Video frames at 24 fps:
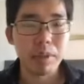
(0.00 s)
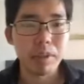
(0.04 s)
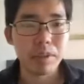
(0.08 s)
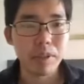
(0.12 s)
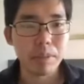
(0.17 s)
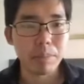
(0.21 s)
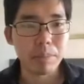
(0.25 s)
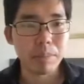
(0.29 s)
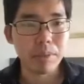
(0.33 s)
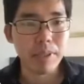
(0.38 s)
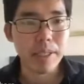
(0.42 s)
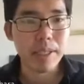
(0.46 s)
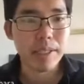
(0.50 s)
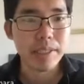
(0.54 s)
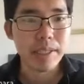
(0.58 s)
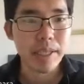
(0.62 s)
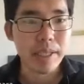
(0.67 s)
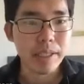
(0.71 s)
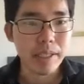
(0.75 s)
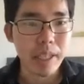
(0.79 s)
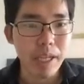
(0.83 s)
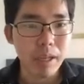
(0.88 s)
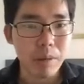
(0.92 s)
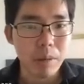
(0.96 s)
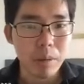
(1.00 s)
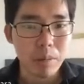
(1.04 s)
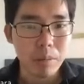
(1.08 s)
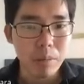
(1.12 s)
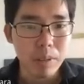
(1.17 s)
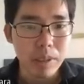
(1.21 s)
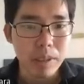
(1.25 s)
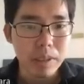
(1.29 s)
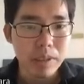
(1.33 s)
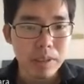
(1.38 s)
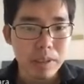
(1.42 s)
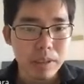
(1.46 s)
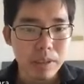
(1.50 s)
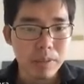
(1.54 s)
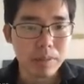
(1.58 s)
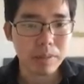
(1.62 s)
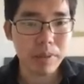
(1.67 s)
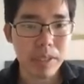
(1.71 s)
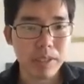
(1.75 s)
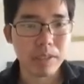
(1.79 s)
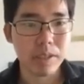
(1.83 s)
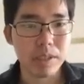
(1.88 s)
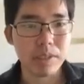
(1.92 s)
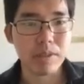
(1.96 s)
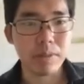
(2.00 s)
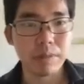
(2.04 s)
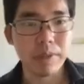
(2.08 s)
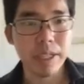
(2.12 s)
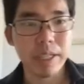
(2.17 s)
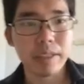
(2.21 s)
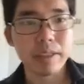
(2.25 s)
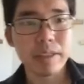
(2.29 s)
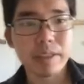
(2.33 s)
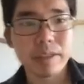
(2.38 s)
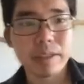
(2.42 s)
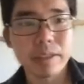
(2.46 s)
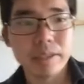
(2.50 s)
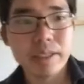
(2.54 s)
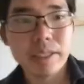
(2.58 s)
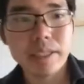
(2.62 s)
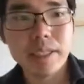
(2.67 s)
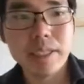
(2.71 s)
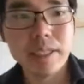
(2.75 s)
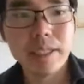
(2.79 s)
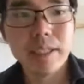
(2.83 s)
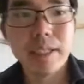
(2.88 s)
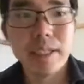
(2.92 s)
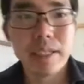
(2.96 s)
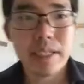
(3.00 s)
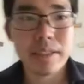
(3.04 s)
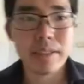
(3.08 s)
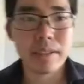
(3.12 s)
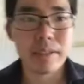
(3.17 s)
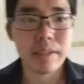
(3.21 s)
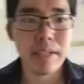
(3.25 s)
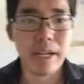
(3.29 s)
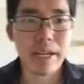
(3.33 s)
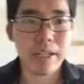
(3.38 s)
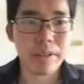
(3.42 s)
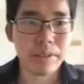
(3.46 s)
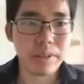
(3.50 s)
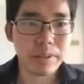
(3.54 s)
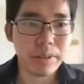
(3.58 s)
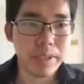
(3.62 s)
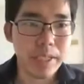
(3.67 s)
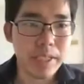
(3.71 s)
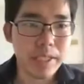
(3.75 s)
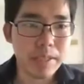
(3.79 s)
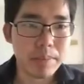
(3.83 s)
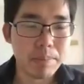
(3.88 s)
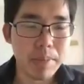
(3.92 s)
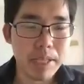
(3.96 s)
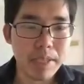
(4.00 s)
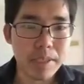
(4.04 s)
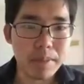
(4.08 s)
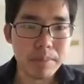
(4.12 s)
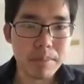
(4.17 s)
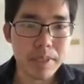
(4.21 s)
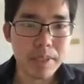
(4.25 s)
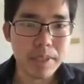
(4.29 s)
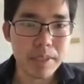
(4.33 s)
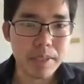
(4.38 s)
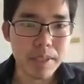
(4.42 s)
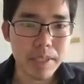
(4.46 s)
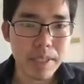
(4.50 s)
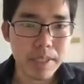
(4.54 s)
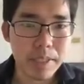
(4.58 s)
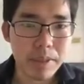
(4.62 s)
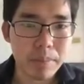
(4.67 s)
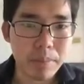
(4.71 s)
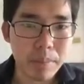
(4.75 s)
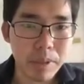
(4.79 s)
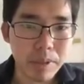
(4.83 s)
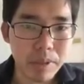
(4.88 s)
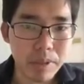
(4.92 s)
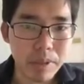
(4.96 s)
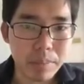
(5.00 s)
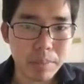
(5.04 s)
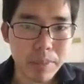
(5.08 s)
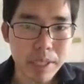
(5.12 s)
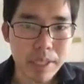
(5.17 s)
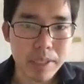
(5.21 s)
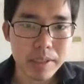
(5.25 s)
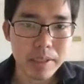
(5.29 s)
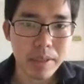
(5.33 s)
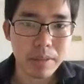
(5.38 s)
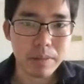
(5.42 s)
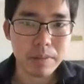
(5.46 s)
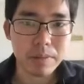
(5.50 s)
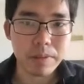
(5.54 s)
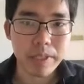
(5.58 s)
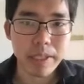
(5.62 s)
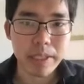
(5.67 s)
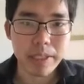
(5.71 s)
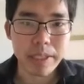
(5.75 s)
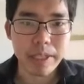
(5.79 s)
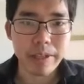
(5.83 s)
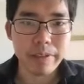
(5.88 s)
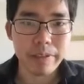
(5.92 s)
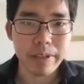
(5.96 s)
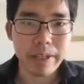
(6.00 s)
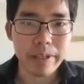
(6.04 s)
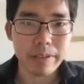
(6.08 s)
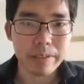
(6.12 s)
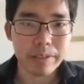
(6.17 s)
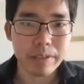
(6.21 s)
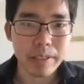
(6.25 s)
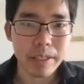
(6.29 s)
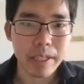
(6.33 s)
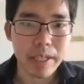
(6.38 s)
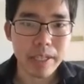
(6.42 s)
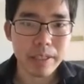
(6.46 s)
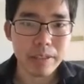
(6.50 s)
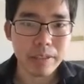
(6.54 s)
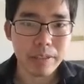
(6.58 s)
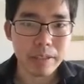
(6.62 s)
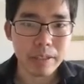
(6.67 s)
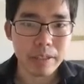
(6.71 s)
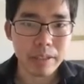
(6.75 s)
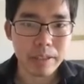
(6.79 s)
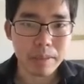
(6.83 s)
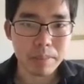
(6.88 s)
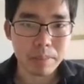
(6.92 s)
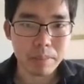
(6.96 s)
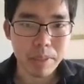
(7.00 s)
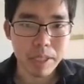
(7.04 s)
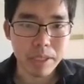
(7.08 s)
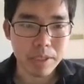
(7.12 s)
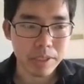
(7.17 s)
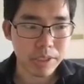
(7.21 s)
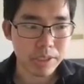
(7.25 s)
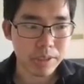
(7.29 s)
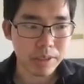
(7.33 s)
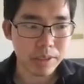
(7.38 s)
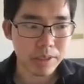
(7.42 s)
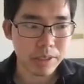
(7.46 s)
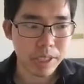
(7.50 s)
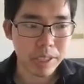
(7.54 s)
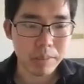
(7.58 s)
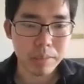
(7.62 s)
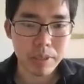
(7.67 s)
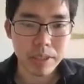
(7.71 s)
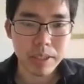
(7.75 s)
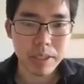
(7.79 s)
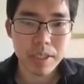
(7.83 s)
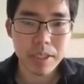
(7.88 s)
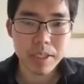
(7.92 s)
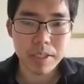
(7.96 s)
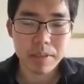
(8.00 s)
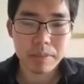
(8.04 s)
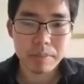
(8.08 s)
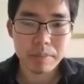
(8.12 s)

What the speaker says: to present our work with Wen, and the title is Pessimistic Model-Based Offline RL Under Partial Coverage.